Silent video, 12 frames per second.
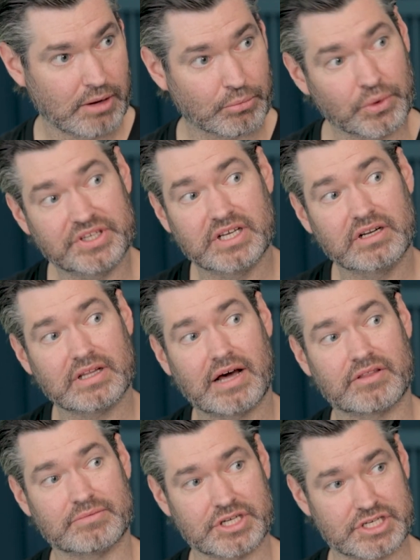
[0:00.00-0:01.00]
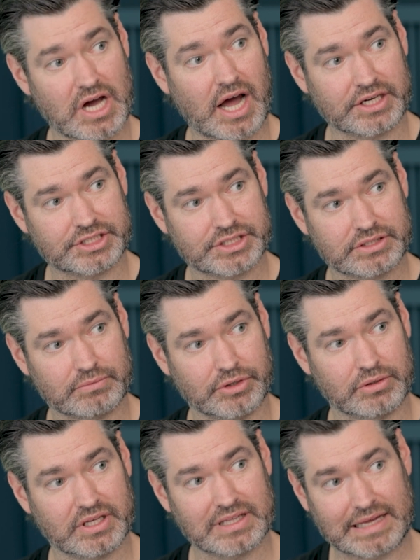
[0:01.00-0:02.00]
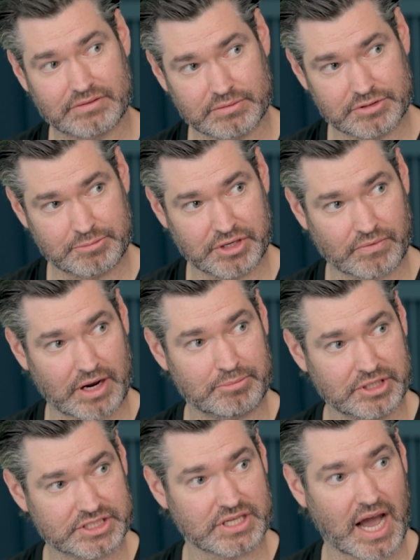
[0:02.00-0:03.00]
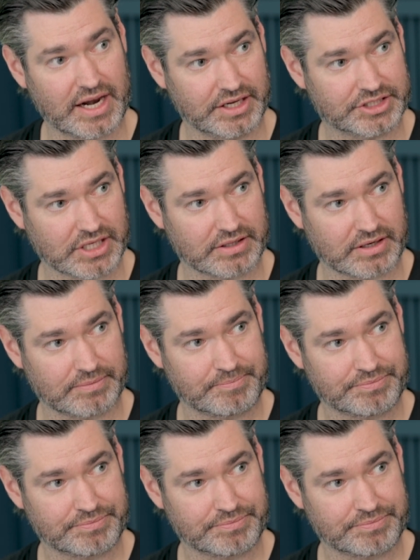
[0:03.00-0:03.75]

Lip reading: But we didn't allow them to touch. We only allowed them to be right beside each other